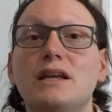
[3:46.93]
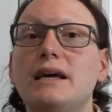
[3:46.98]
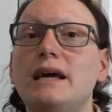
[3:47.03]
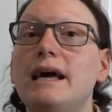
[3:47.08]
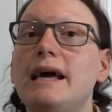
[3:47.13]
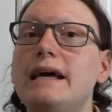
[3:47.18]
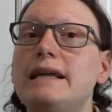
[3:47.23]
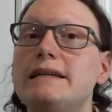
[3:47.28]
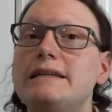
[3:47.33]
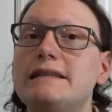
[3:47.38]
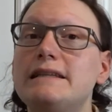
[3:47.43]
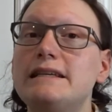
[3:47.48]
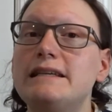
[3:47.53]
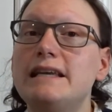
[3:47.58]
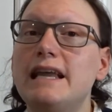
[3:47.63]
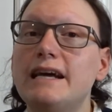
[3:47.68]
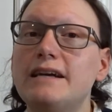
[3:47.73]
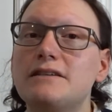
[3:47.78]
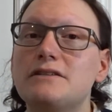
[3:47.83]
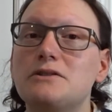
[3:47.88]
And the
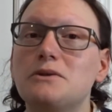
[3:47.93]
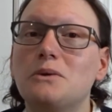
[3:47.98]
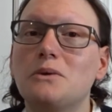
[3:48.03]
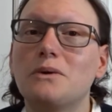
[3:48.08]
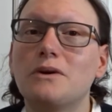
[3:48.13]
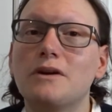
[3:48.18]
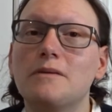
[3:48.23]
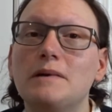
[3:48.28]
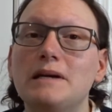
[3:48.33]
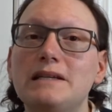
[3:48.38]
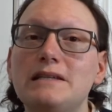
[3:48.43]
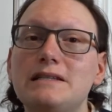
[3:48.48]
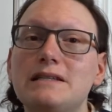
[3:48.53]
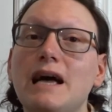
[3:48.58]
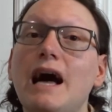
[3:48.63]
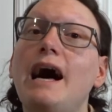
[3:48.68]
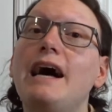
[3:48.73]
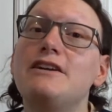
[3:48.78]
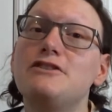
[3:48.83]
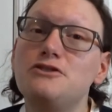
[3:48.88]
next ornament
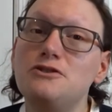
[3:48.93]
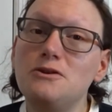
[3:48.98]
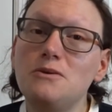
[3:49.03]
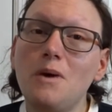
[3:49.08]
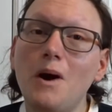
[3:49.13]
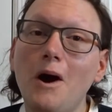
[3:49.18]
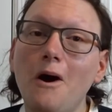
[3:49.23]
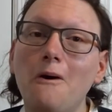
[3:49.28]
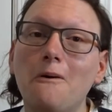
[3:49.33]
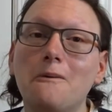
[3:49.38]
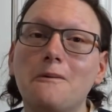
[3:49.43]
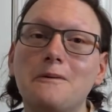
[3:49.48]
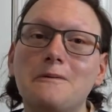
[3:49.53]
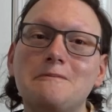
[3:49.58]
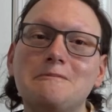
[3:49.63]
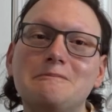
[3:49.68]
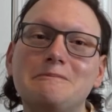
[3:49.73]
I do own,